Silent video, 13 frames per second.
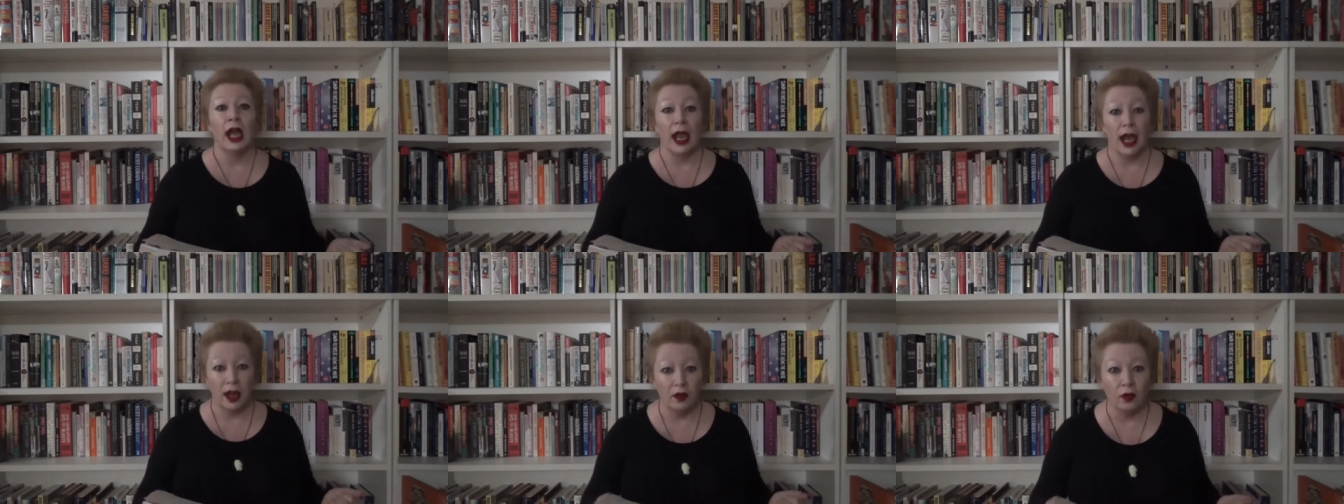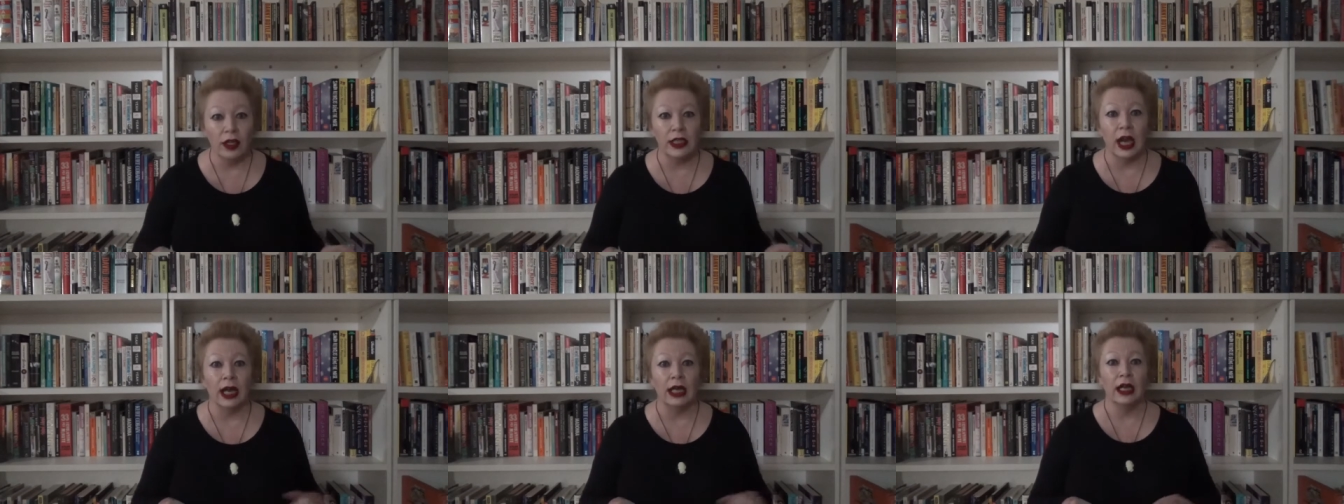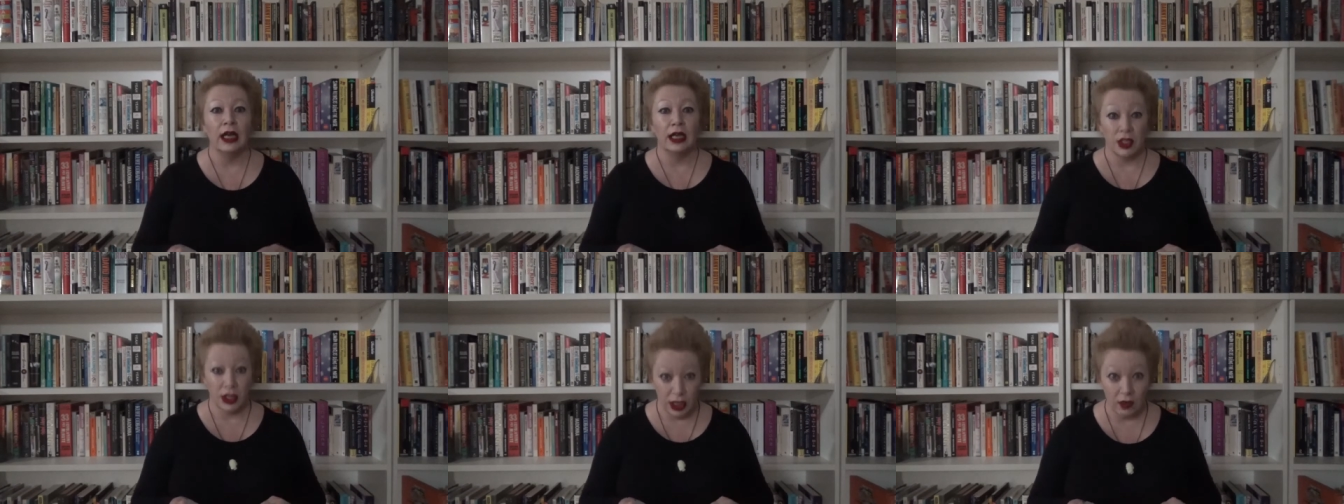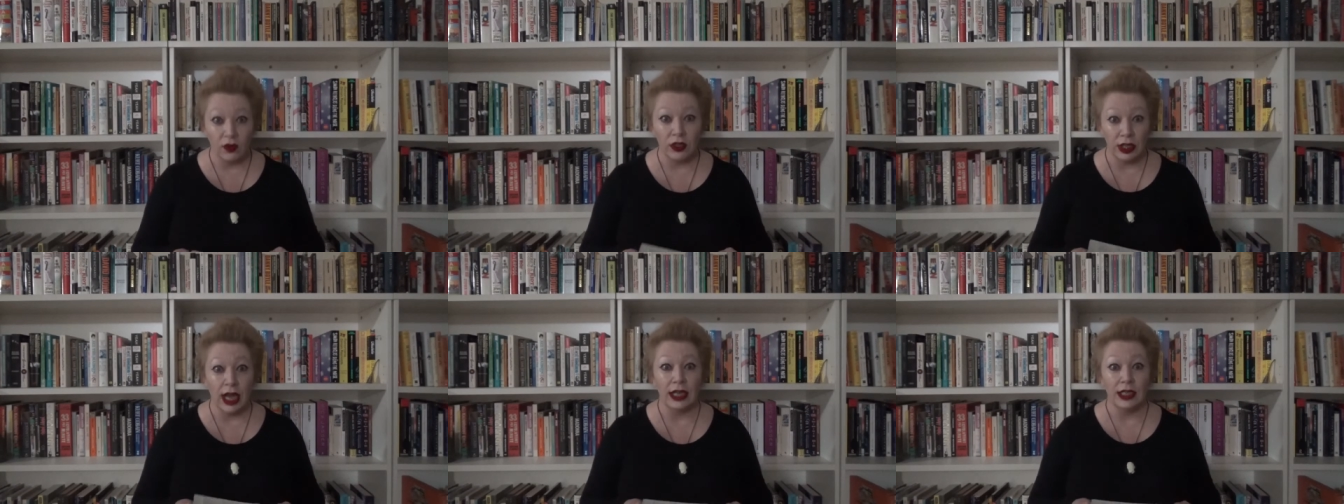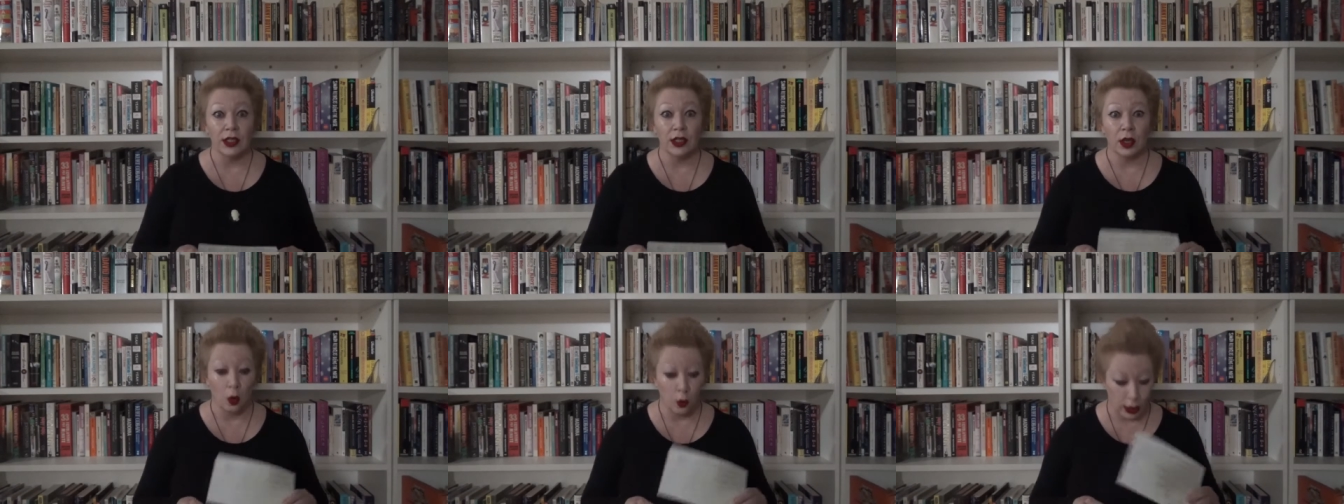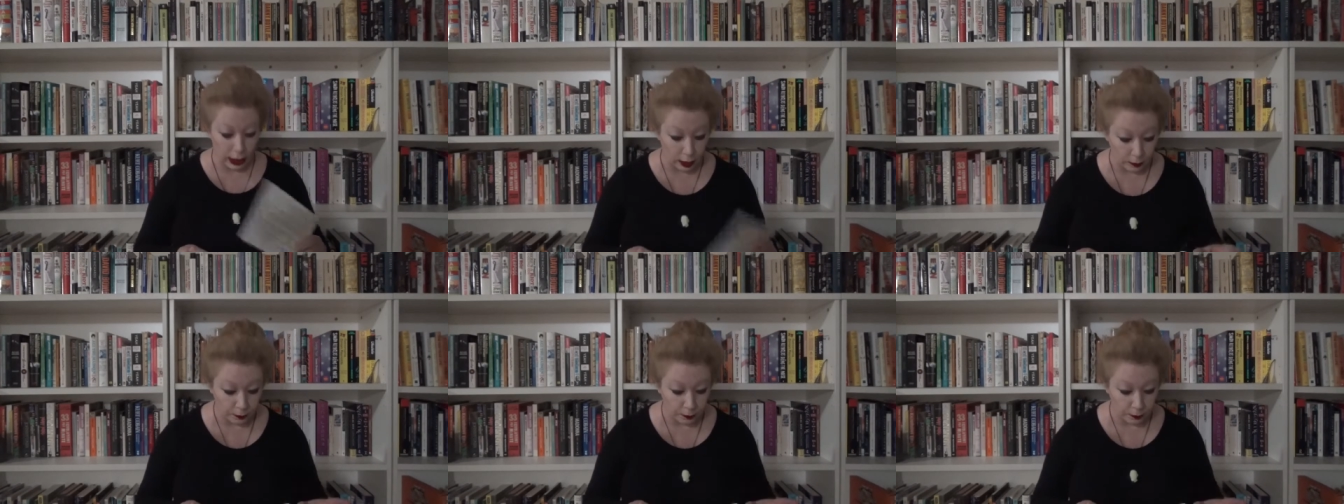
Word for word: every day, 7 days a week.